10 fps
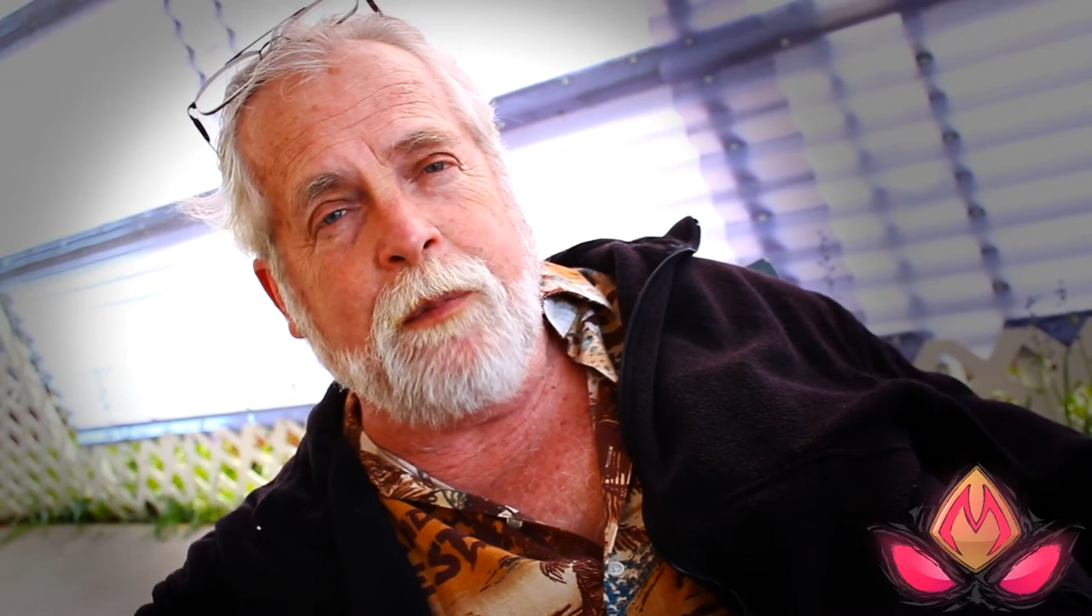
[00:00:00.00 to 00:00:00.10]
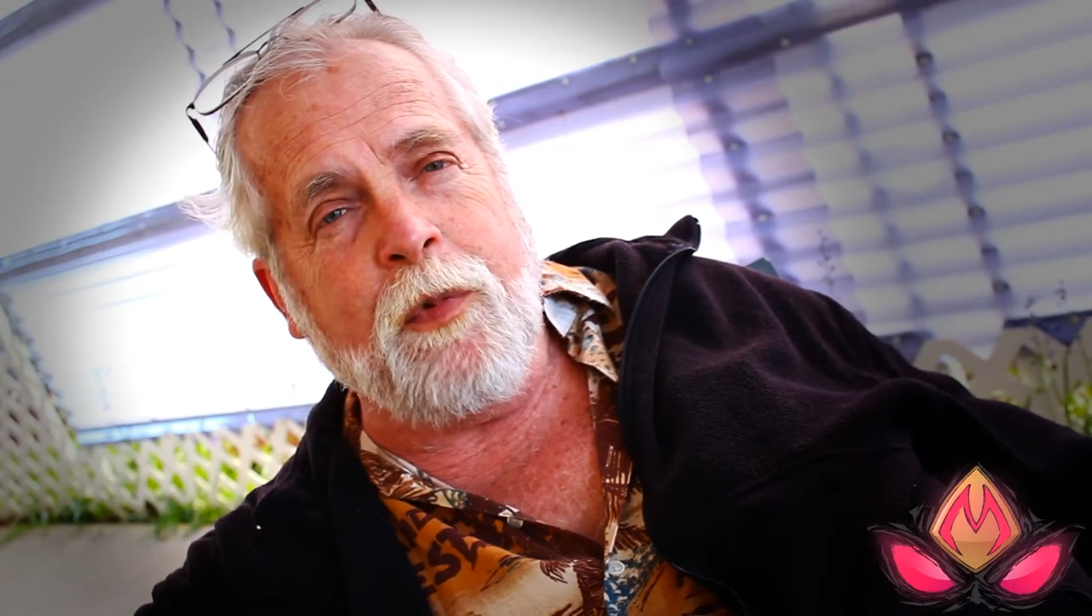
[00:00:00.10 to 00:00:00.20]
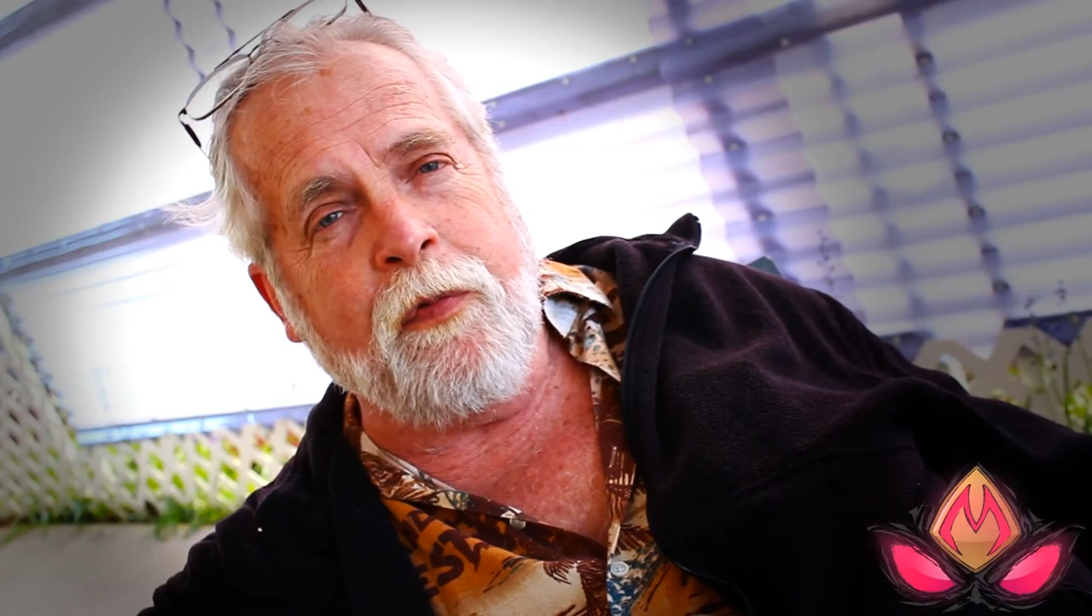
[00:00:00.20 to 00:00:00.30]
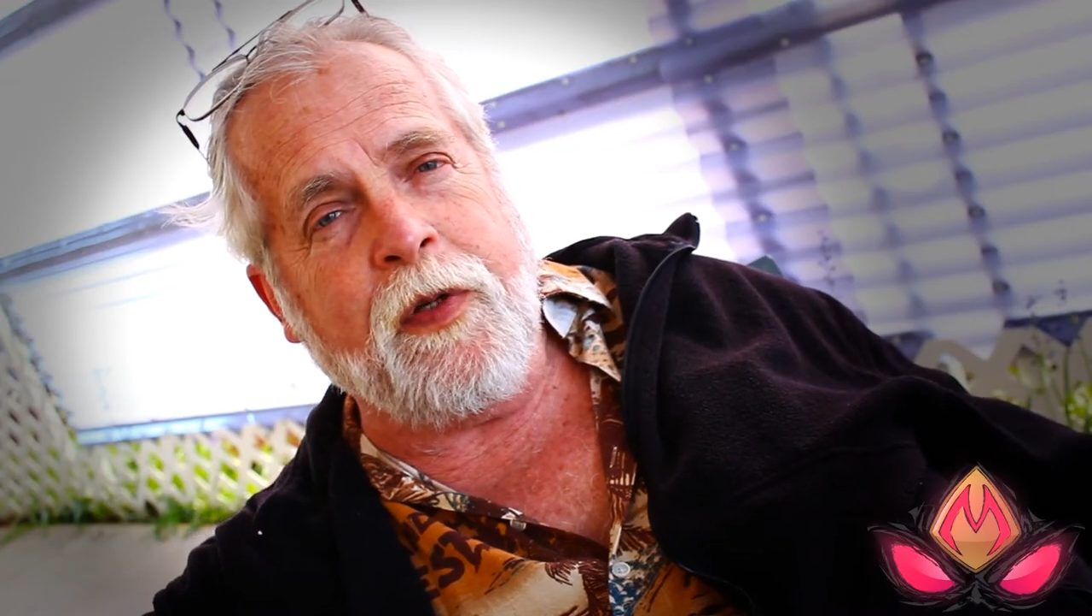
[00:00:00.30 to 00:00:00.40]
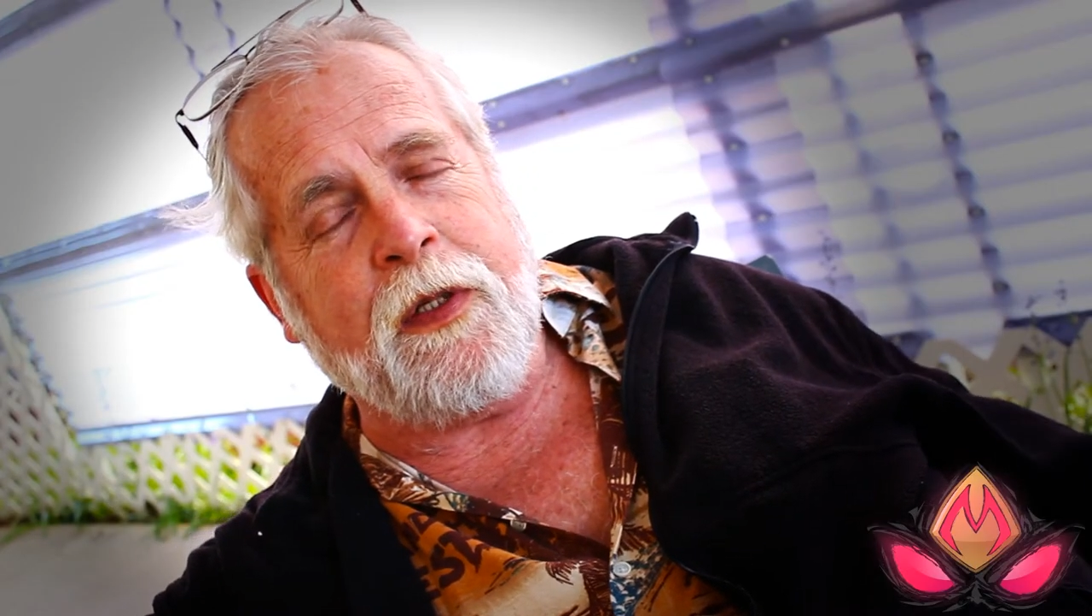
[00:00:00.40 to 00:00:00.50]

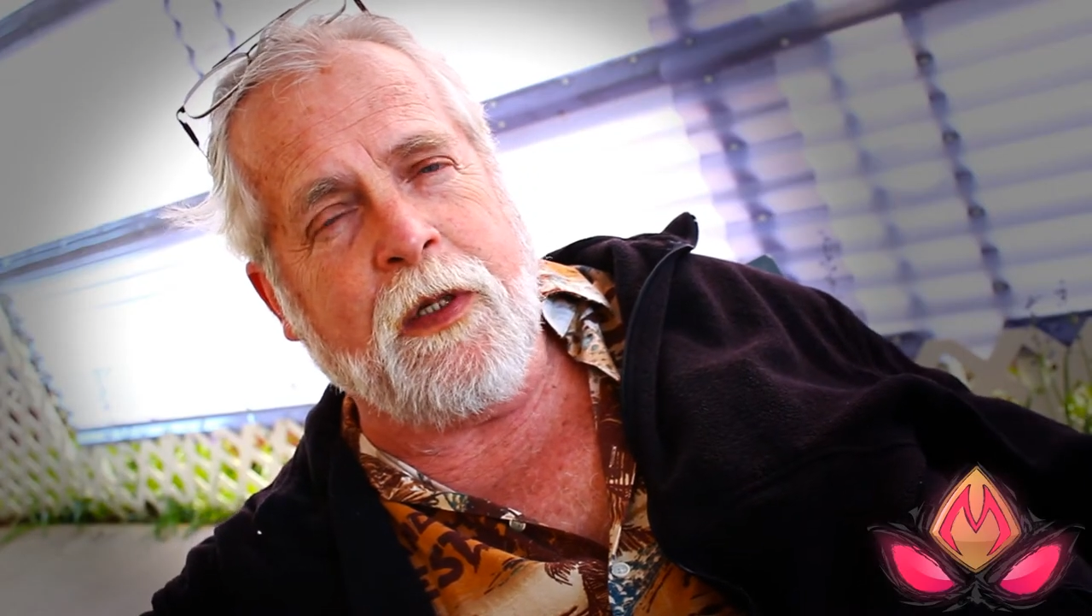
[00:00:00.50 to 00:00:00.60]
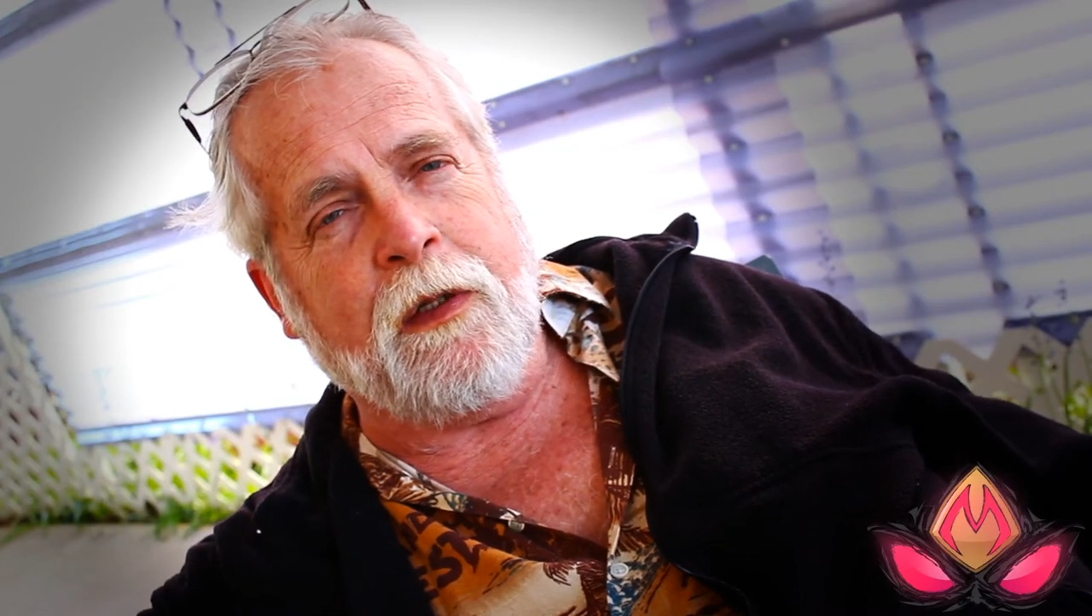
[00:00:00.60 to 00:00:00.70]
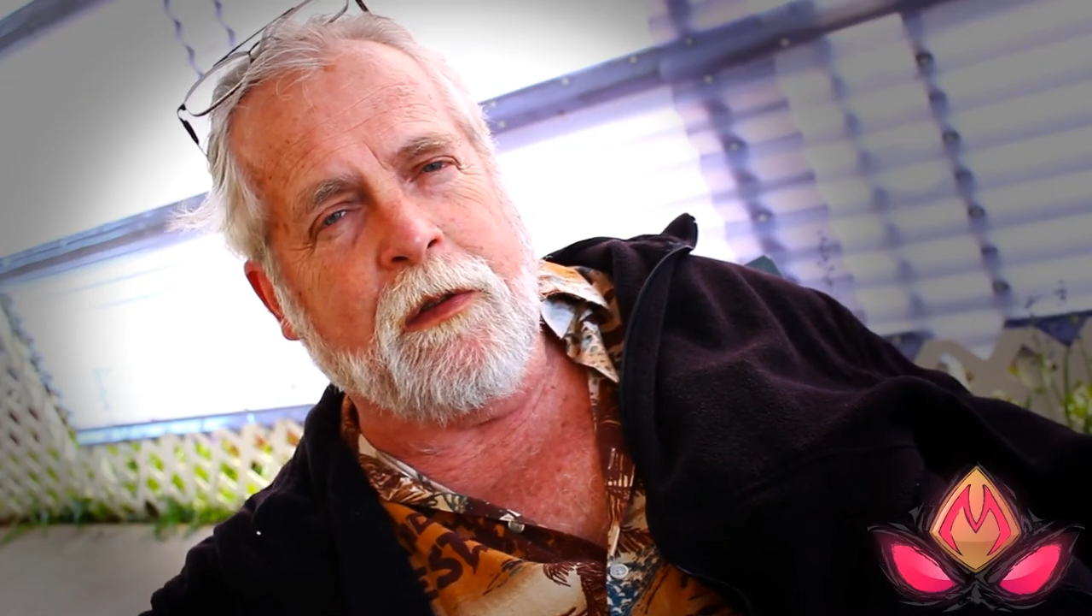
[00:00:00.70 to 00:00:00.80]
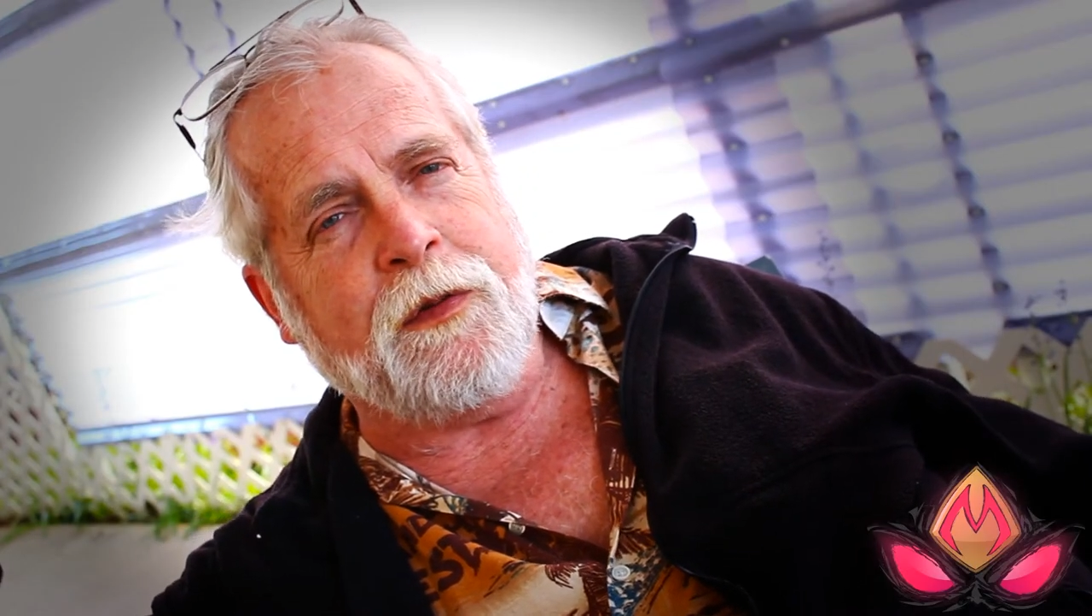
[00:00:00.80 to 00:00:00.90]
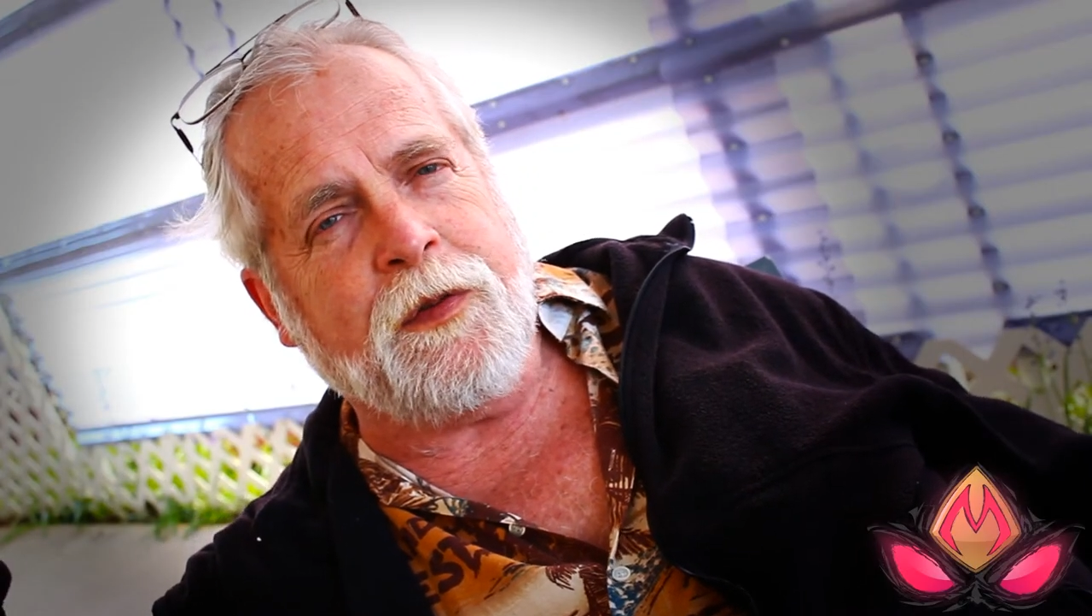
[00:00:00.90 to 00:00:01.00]
movie
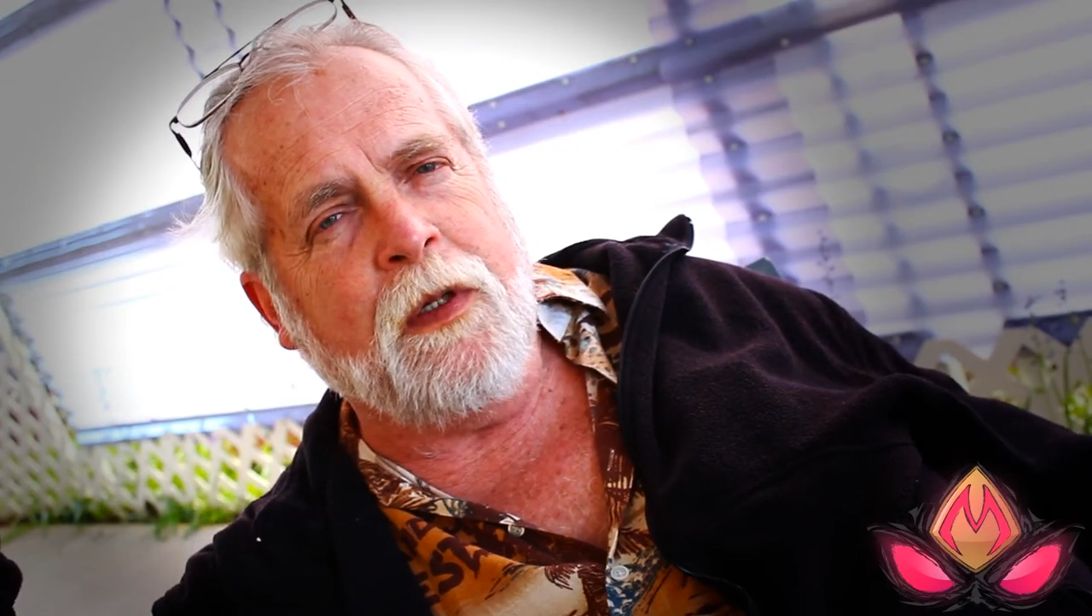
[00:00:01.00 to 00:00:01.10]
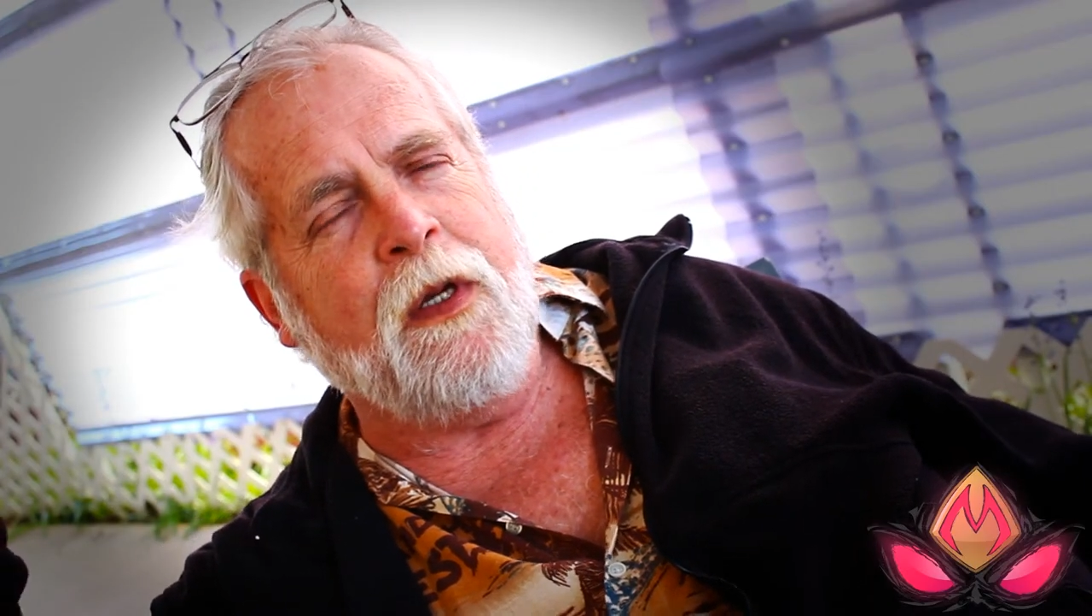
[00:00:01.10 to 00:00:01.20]
theaters,